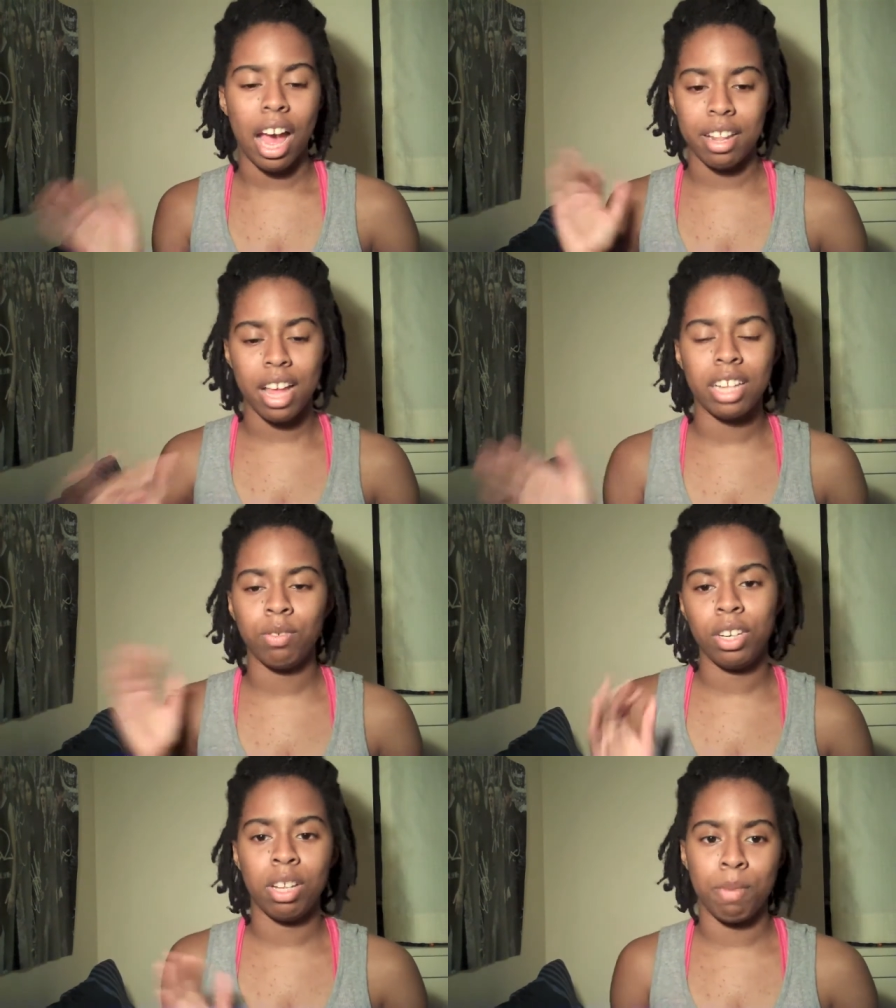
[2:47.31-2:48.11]
And
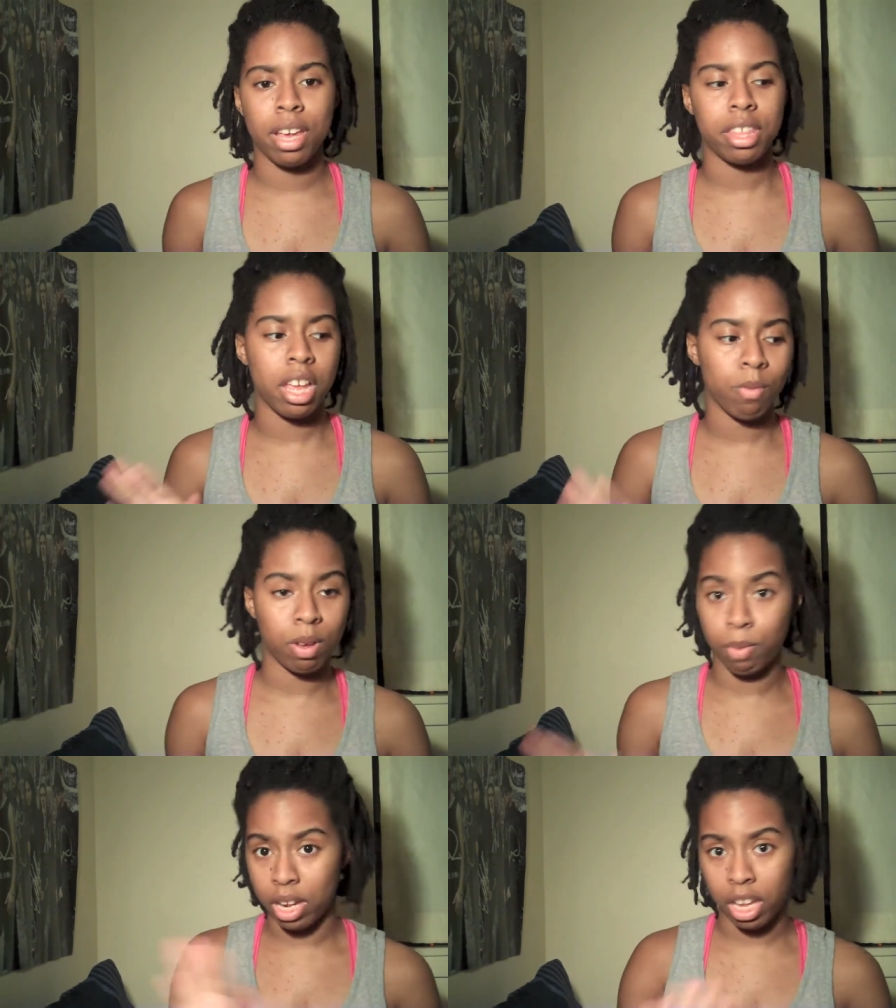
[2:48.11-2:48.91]
that's really the big thing
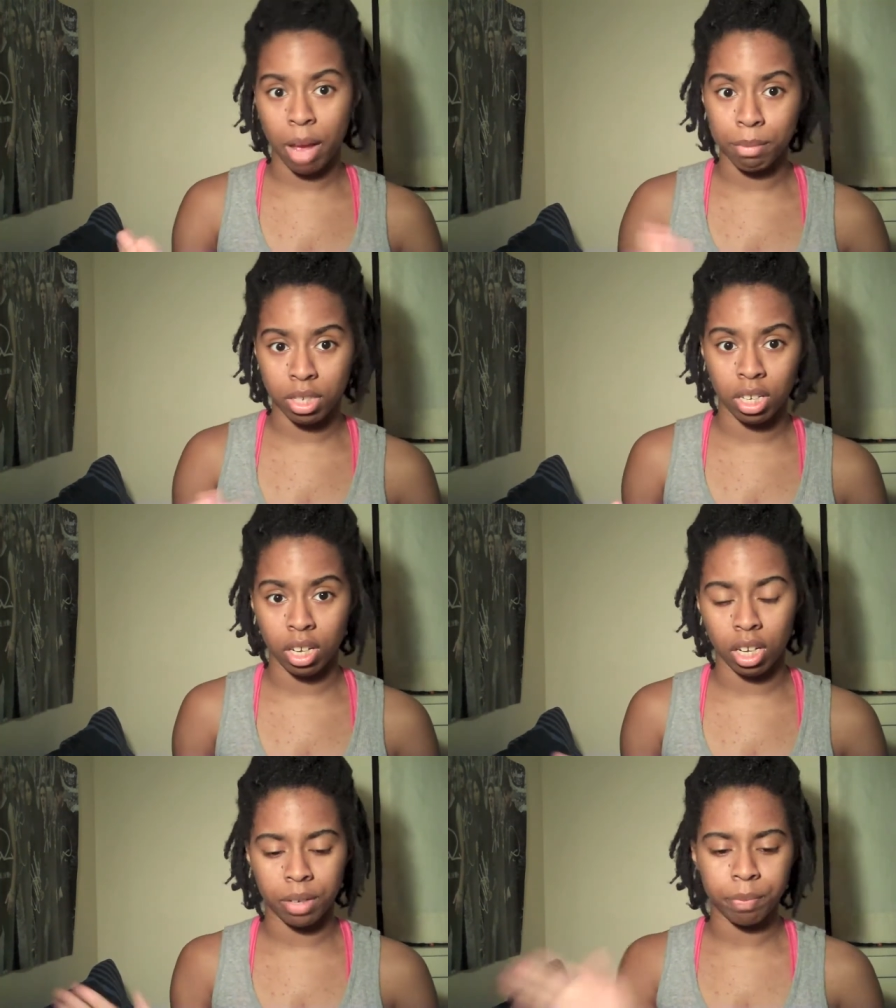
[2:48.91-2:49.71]
when it comes
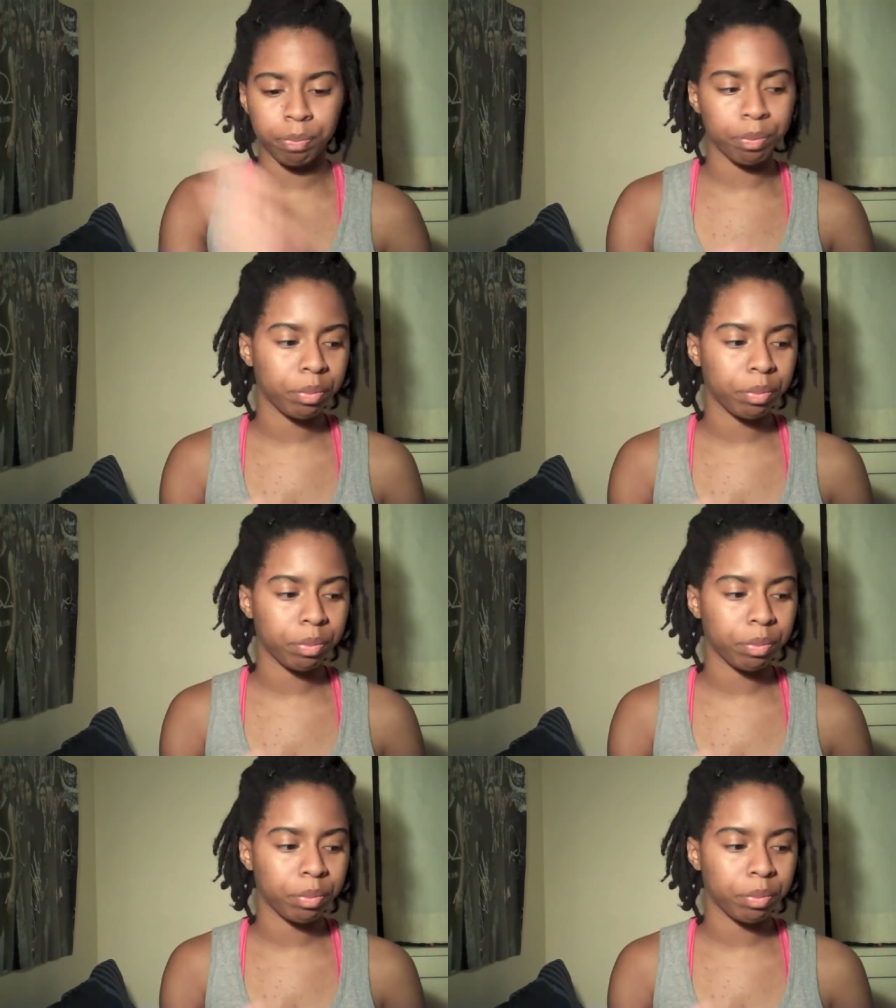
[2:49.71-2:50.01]
to